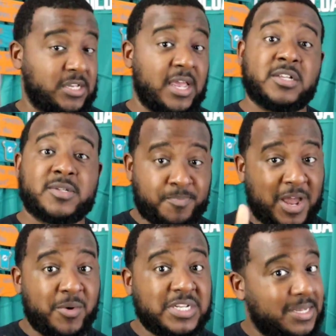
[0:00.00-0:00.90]
And
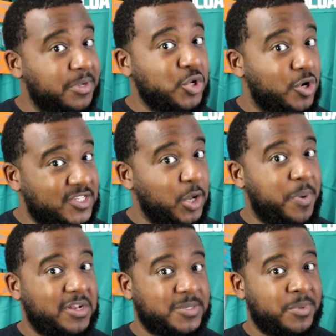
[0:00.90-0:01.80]
by the way, some of you are still
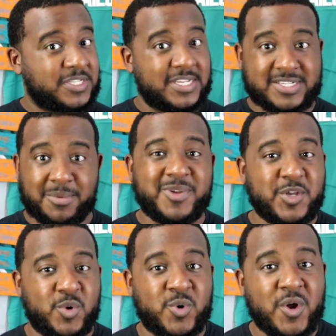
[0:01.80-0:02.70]
pessimistic. Some of
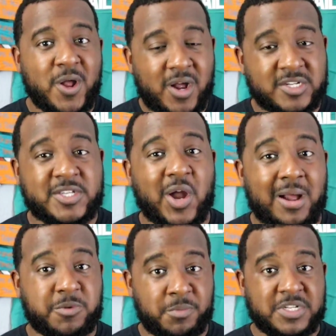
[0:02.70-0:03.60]
you are still
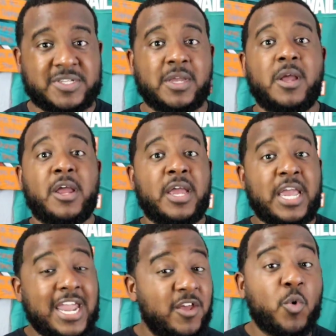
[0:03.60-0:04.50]
optimistic.
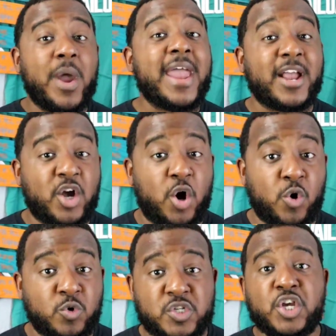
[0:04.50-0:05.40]
Either way it
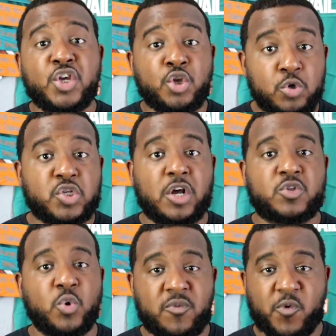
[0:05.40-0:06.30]
goes, you saw
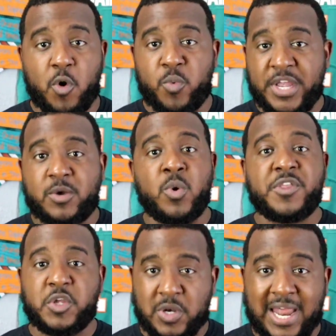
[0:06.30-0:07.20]
Tua for a week,
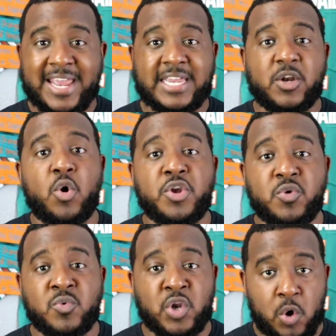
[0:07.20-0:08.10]
whether you like it or
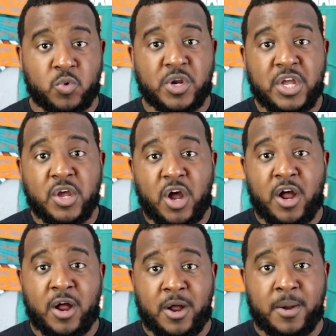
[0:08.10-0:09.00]
you don't.
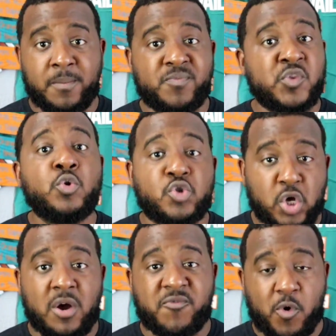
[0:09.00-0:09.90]
You
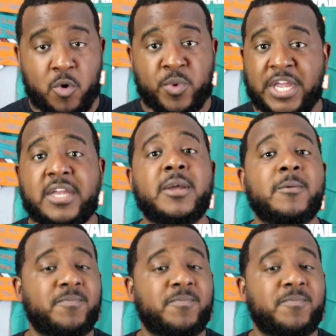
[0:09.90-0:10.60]
saw him for a week.